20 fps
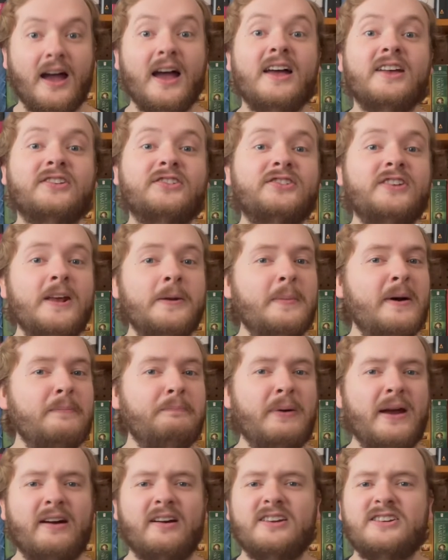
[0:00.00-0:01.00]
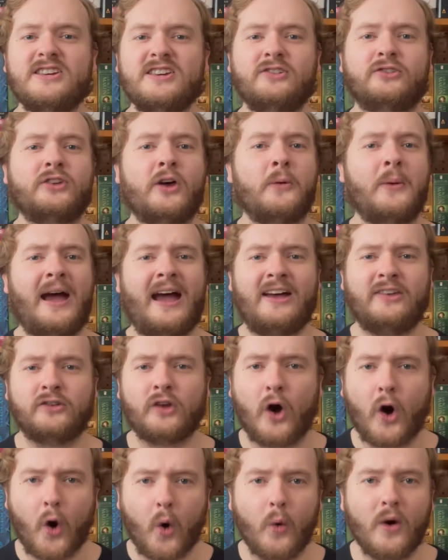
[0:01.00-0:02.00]
Cinema Paradiso has
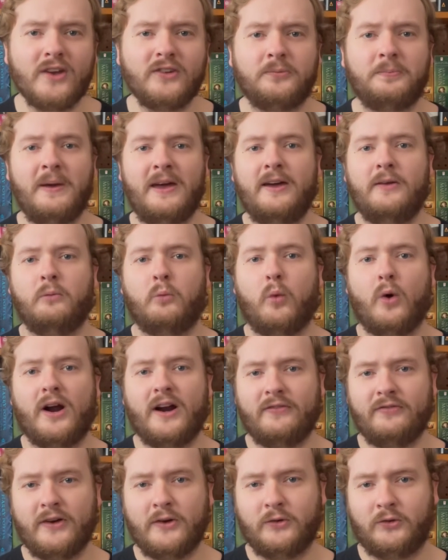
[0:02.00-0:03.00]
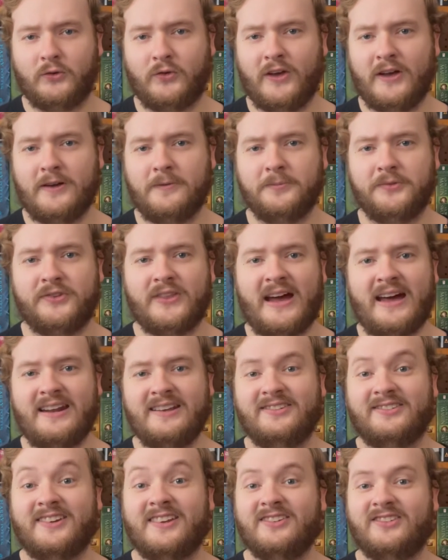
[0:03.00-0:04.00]
always been one of those films that
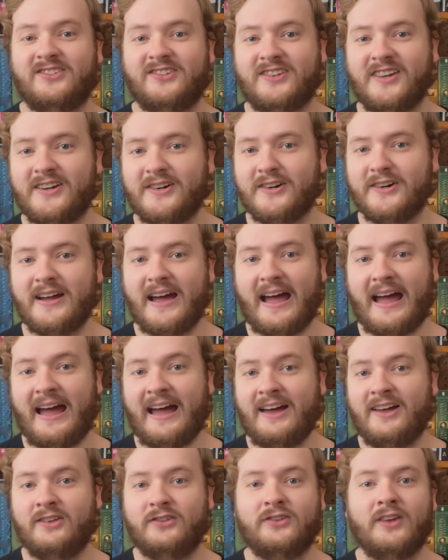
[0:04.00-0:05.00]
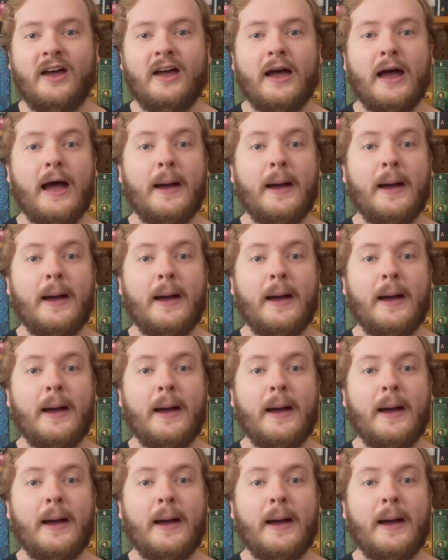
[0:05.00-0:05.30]
is considered as